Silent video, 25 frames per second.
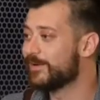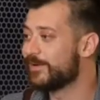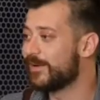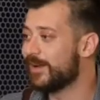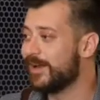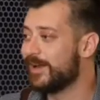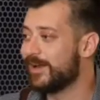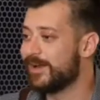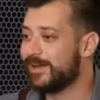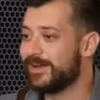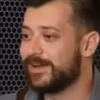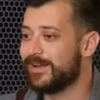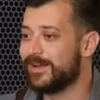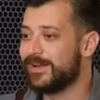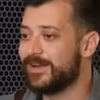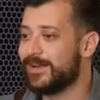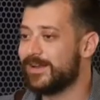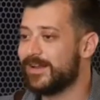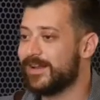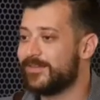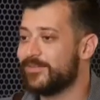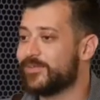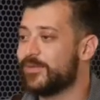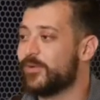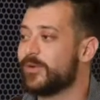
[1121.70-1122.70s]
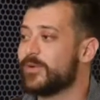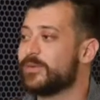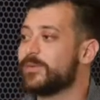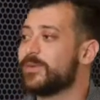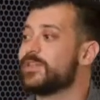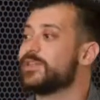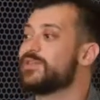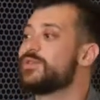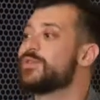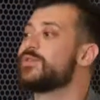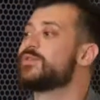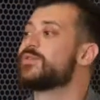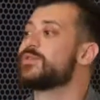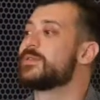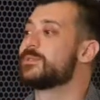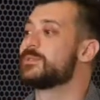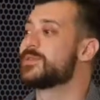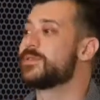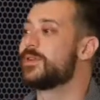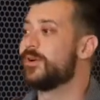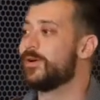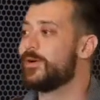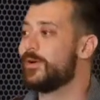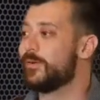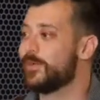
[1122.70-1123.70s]
Right, that afforded me two trips
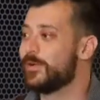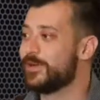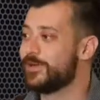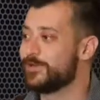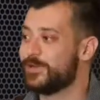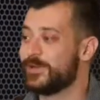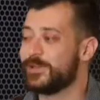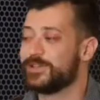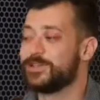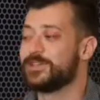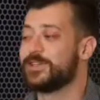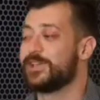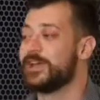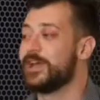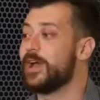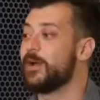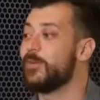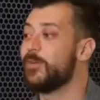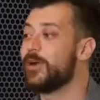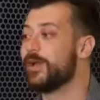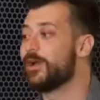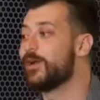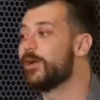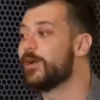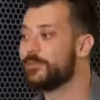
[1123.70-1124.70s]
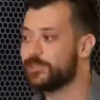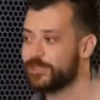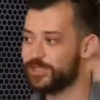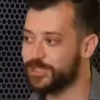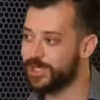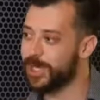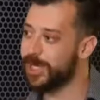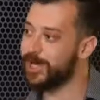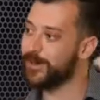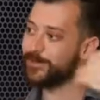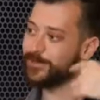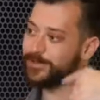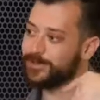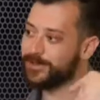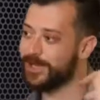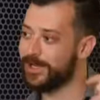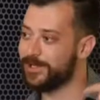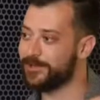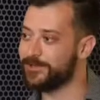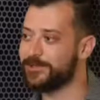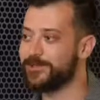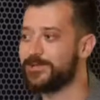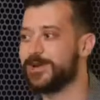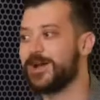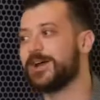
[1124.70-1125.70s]
to go home, right? So I got, went home, showered,
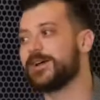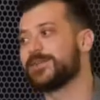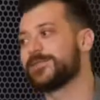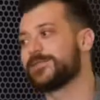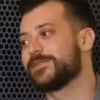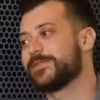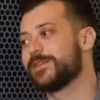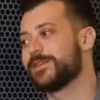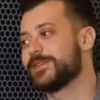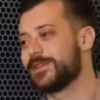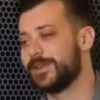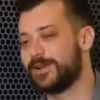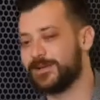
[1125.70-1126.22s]
got a new outfit,